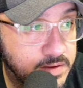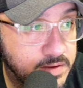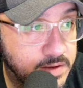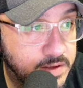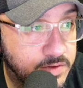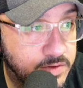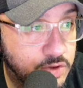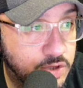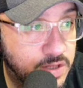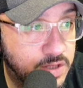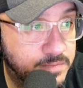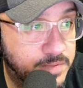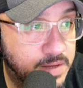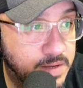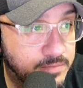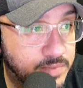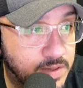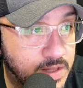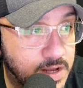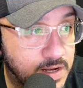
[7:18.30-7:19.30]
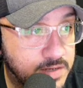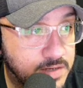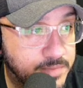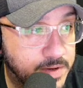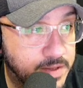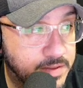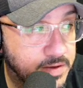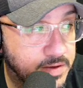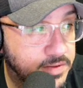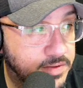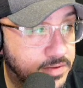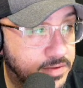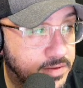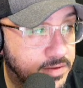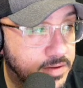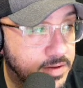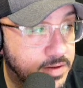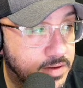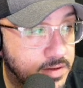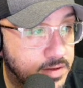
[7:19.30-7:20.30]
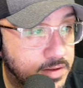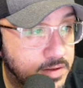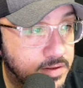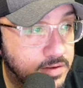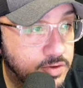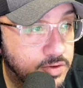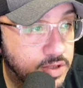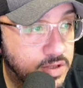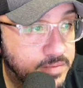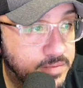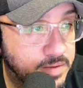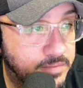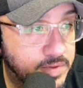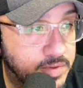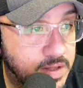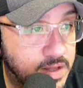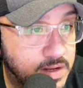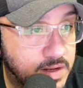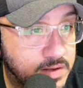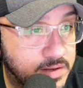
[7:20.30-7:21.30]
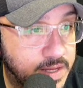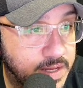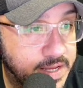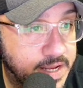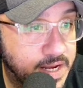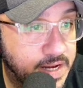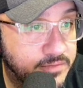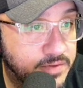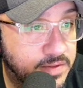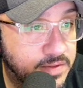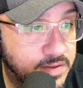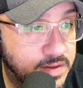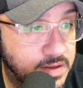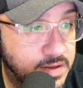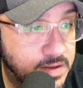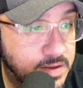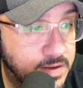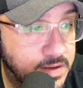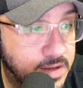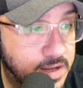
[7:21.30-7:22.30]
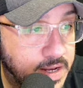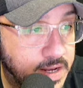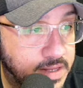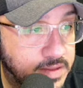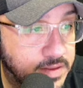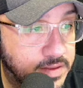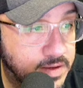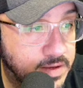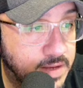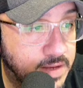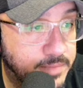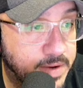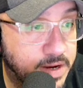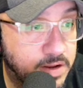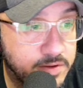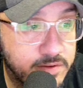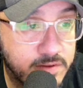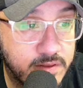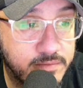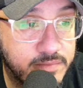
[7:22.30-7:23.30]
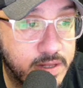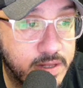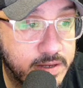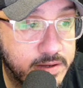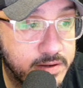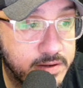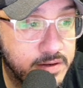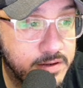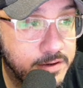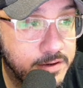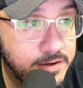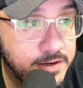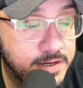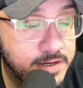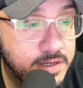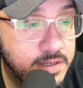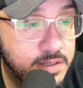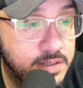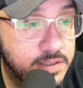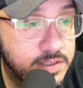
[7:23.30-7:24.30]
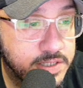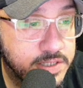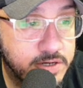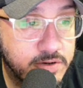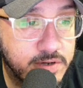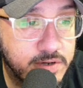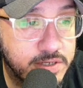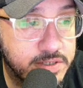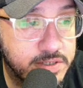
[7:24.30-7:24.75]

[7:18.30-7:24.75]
She's being blocked by this. She's being blocked. I can't even see anything. I barely see the blanket. So you don't want to